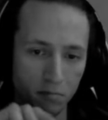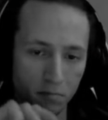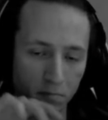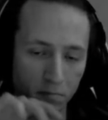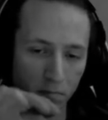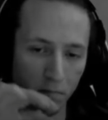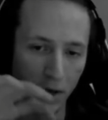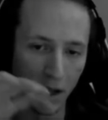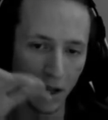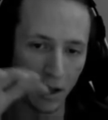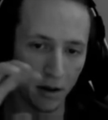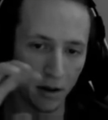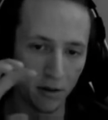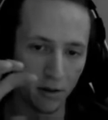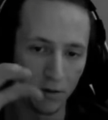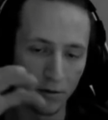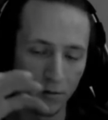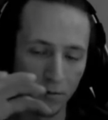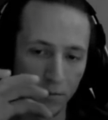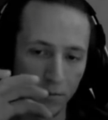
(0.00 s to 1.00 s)
made
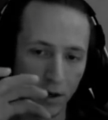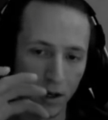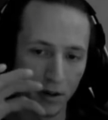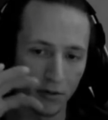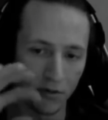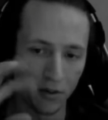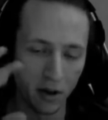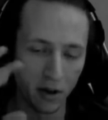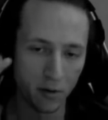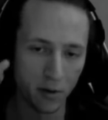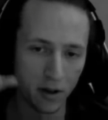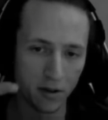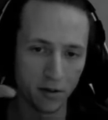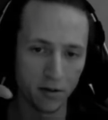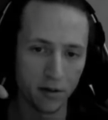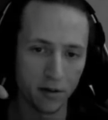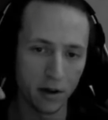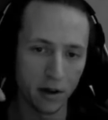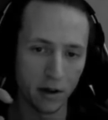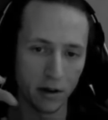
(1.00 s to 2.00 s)
a
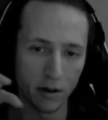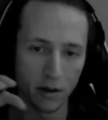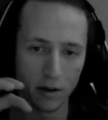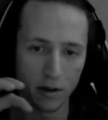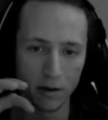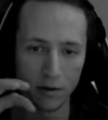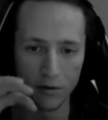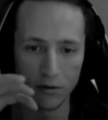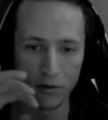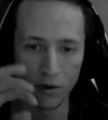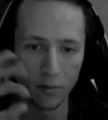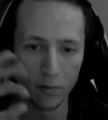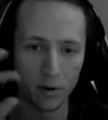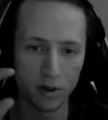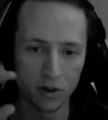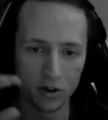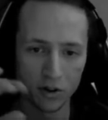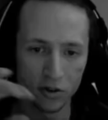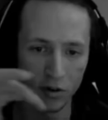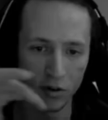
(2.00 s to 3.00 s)
silhouette in
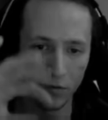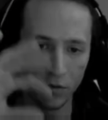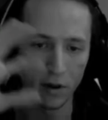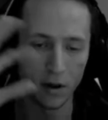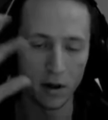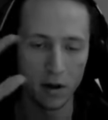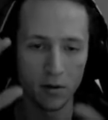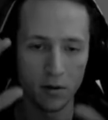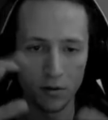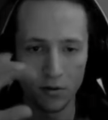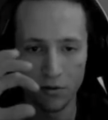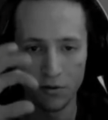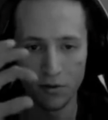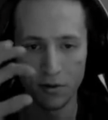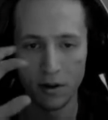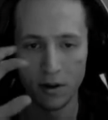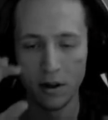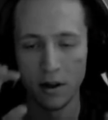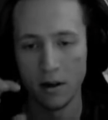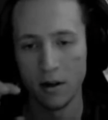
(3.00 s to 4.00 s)
ZBrush of the house.
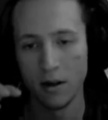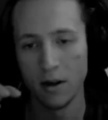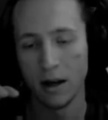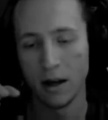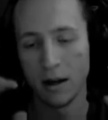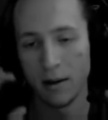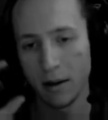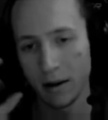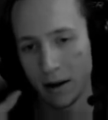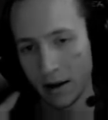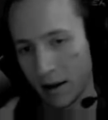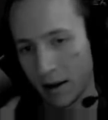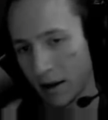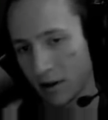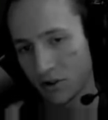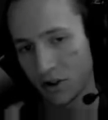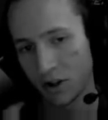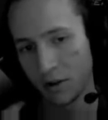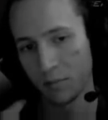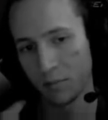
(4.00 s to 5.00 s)
I
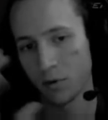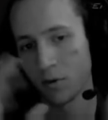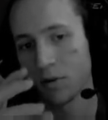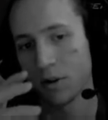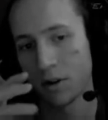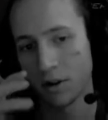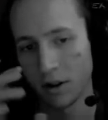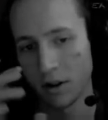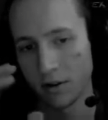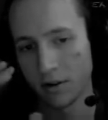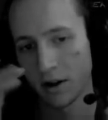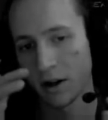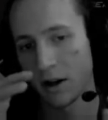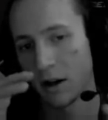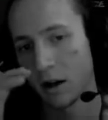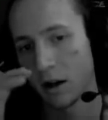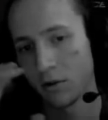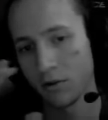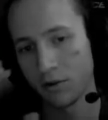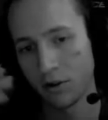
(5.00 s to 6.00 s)
actually imported the entire
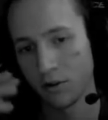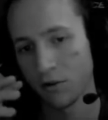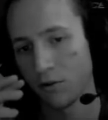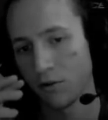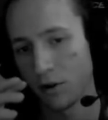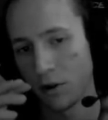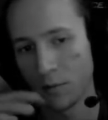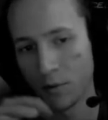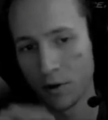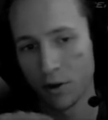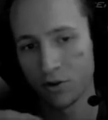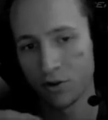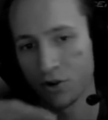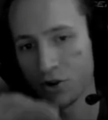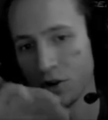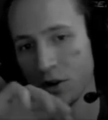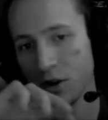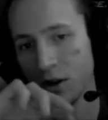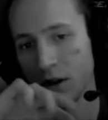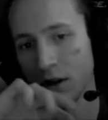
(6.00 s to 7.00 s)
house into ZBrush,
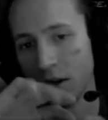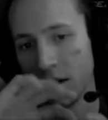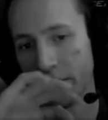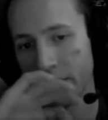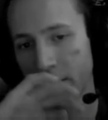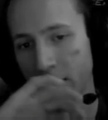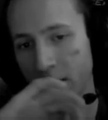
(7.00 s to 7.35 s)
and then